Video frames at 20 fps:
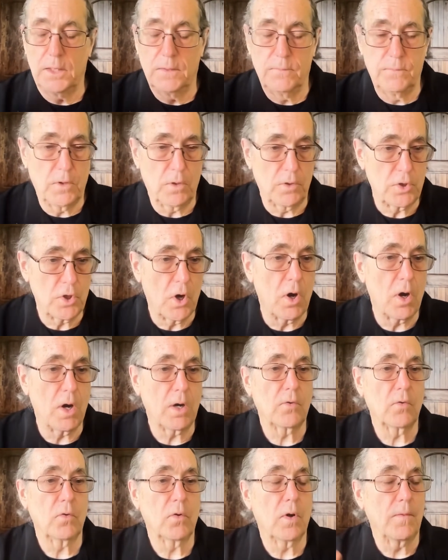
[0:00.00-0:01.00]
in their
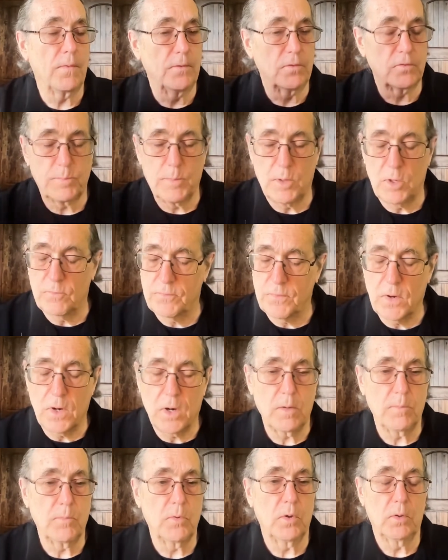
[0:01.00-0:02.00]
yard or on their small
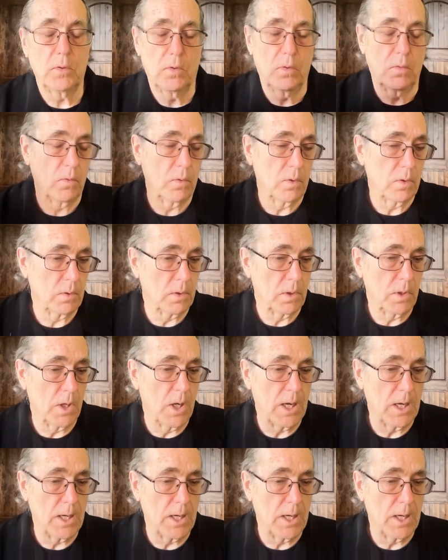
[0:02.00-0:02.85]
farm or